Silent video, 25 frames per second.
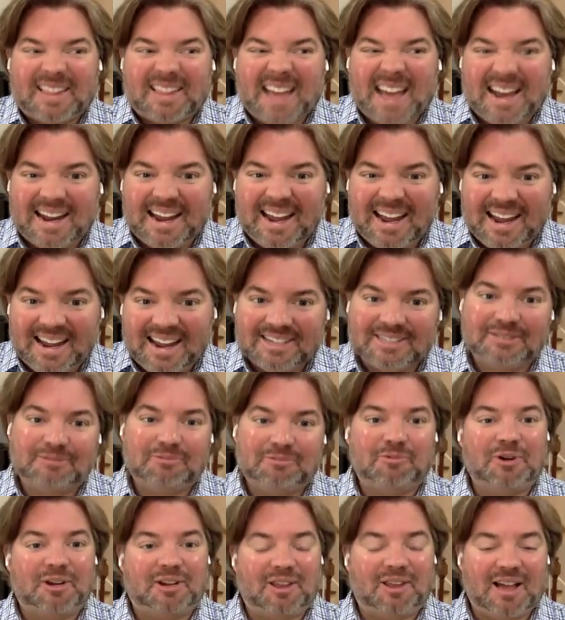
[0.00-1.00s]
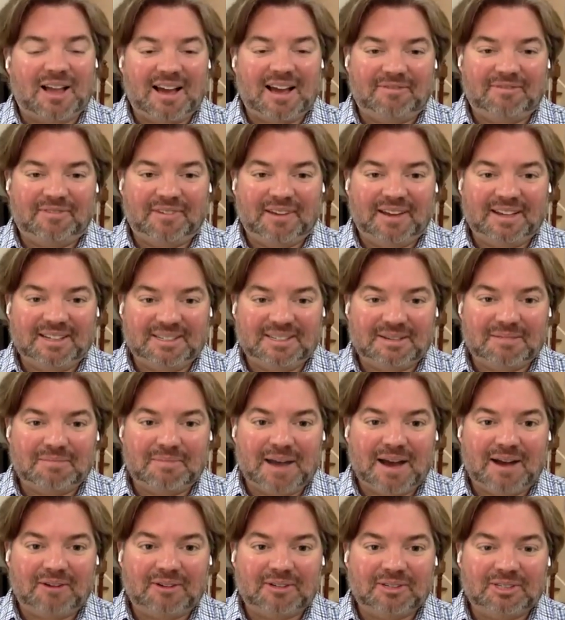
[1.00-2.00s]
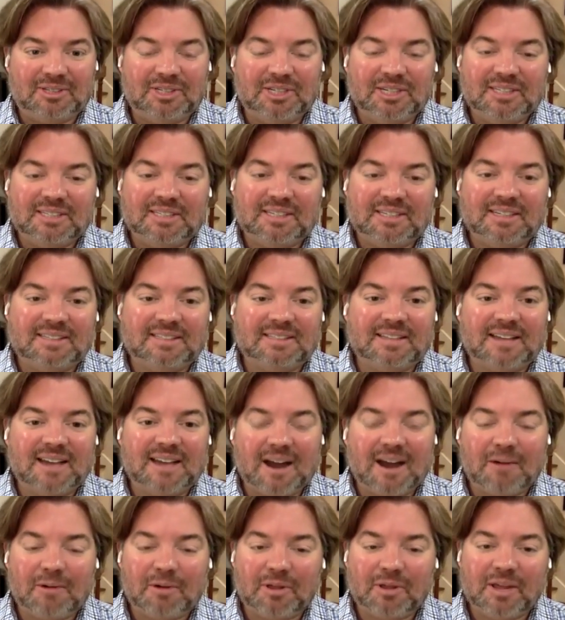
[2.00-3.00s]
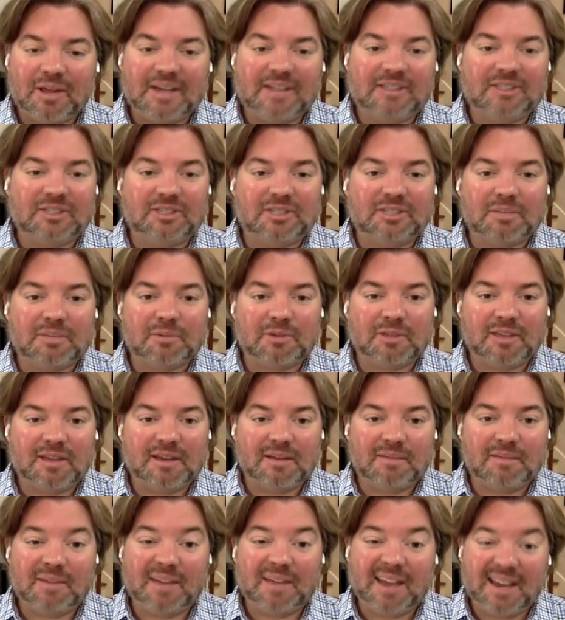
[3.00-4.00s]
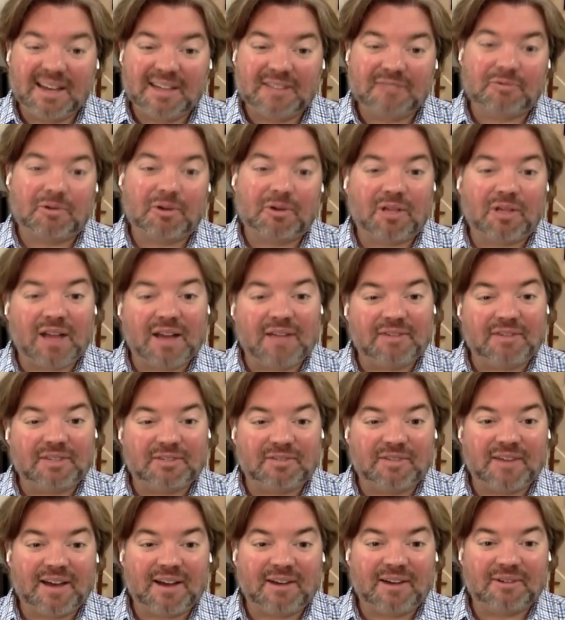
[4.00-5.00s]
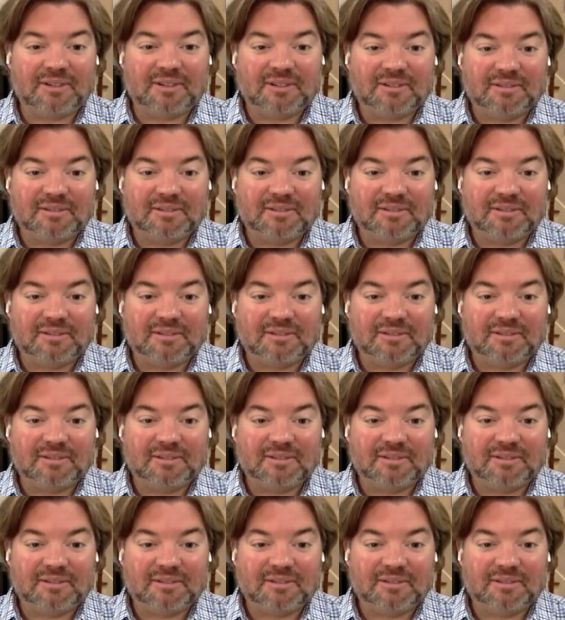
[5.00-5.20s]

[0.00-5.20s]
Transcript: That is what life is about. Jesus, a relationship with him, is where life is found.